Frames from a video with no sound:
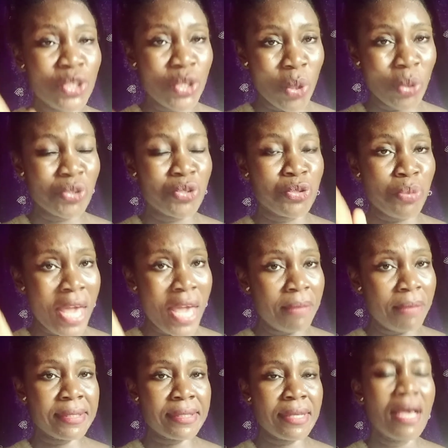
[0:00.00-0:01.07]
your
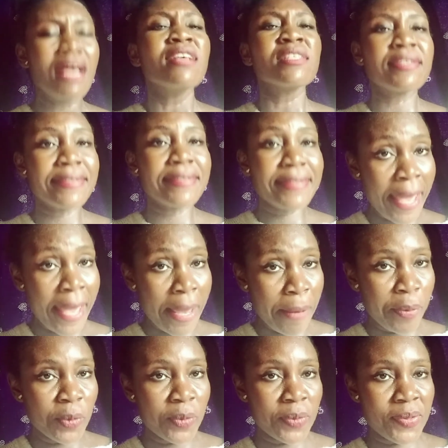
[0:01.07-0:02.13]
dreams, stay
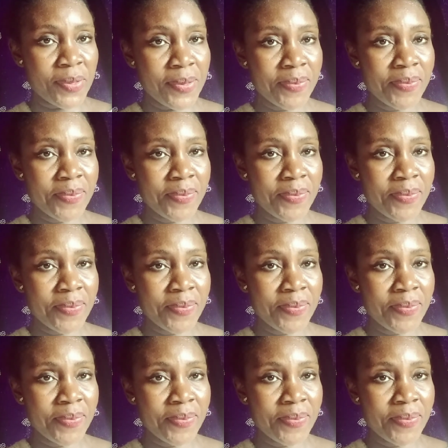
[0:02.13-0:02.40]
put.